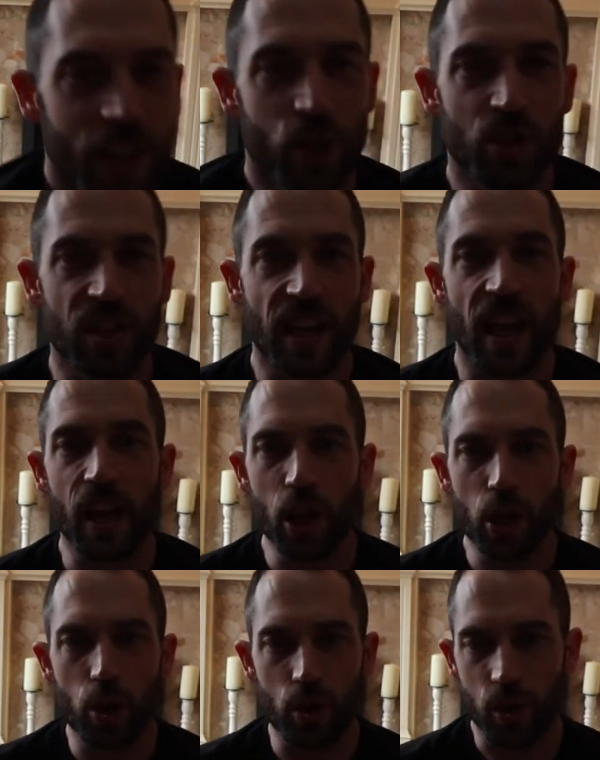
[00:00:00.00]
It's just to get you
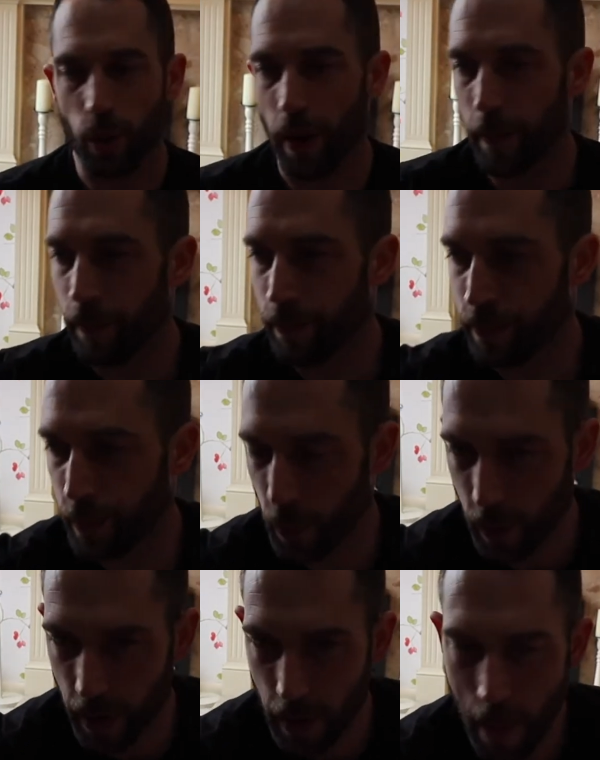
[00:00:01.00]
used to it.
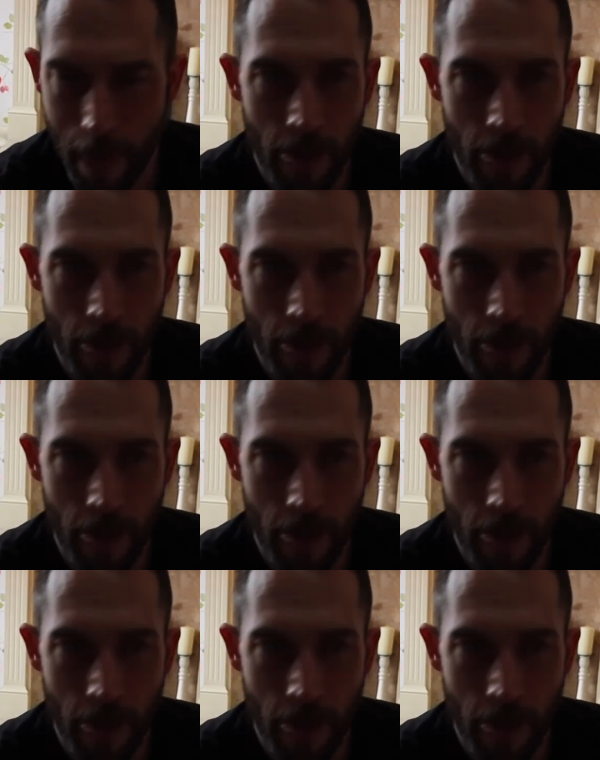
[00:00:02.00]
Okay?